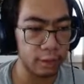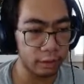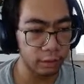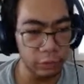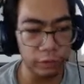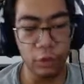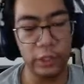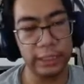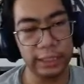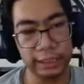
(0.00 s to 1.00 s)
Do one for
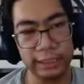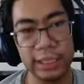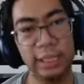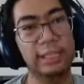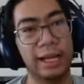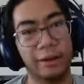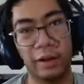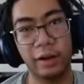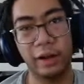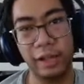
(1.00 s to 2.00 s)
Order 66.
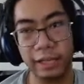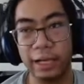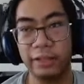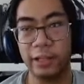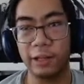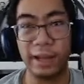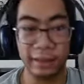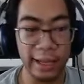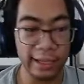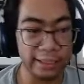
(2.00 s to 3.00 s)
I got a thing about
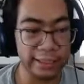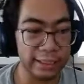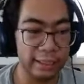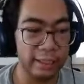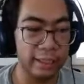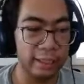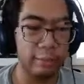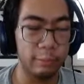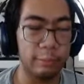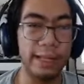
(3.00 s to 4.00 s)
that,
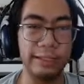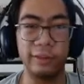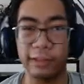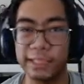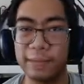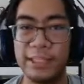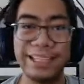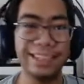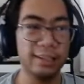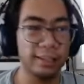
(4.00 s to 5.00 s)
but that is very
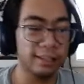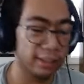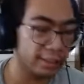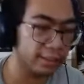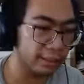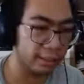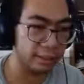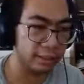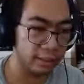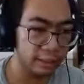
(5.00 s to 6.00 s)
tempting.
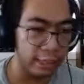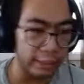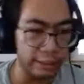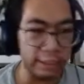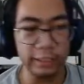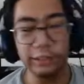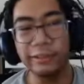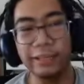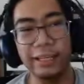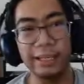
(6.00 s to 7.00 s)
You could do
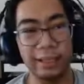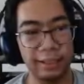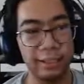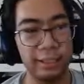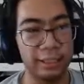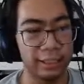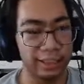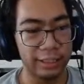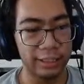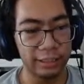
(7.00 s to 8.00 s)
the
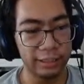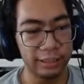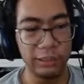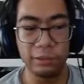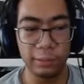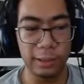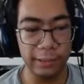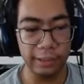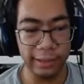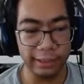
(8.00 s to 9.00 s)

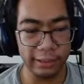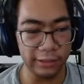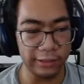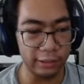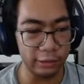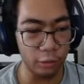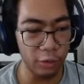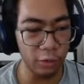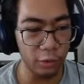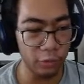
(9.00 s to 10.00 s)
Republic Commando one. Do
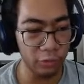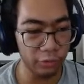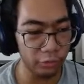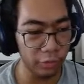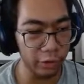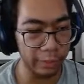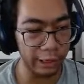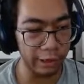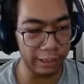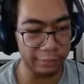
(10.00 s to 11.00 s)
one for your
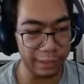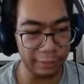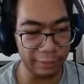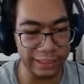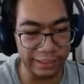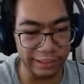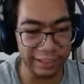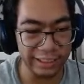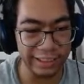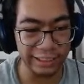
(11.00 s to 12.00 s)
parody on Palpatine and
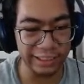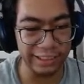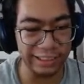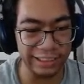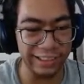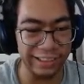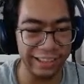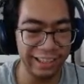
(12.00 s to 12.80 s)
Crosshairs and Hunter.